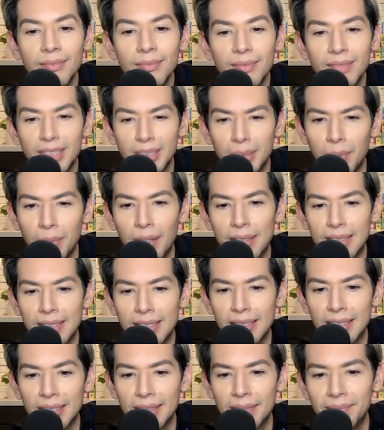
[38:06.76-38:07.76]

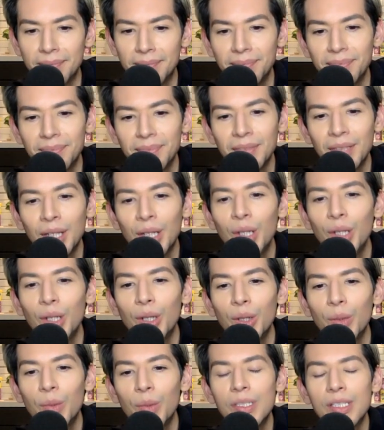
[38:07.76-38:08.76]
Surprisingly.
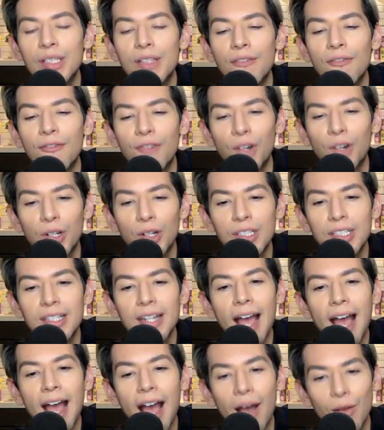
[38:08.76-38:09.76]
Who was the first
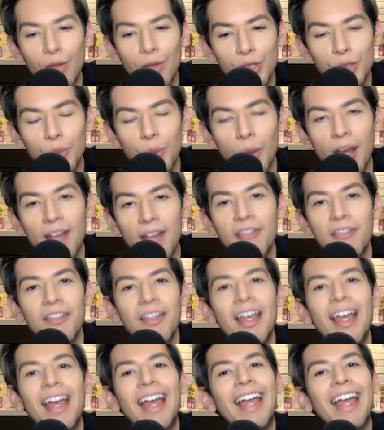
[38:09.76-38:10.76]
housewife
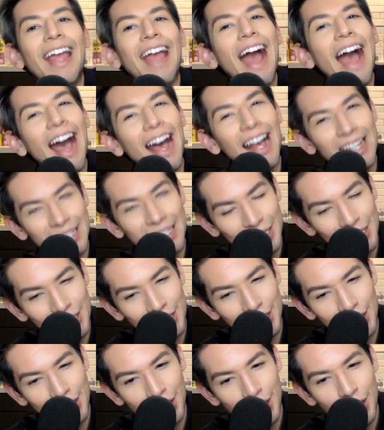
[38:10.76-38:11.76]

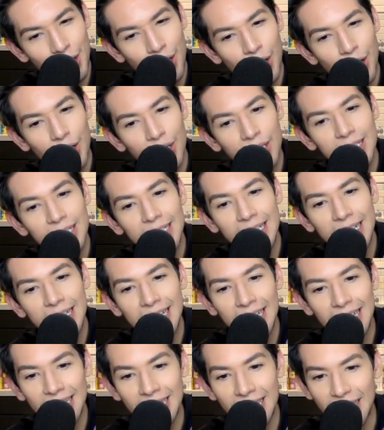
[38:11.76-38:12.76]
cast
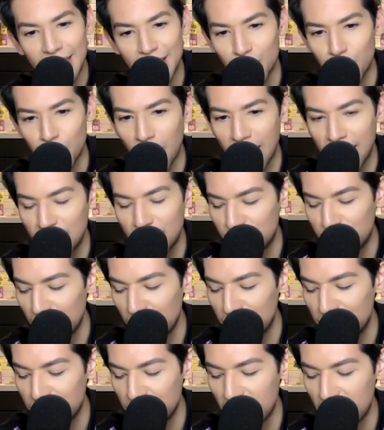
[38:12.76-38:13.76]
Dina, that's right.
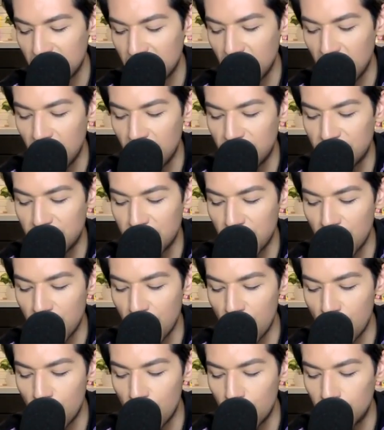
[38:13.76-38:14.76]
Jay Jana loves
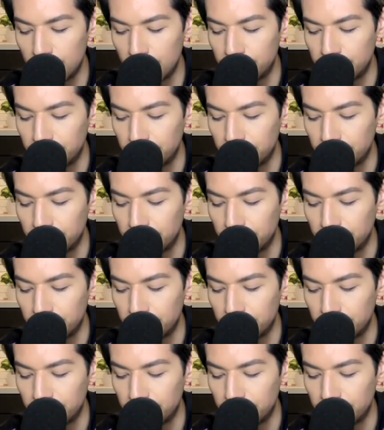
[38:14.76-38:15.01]
you.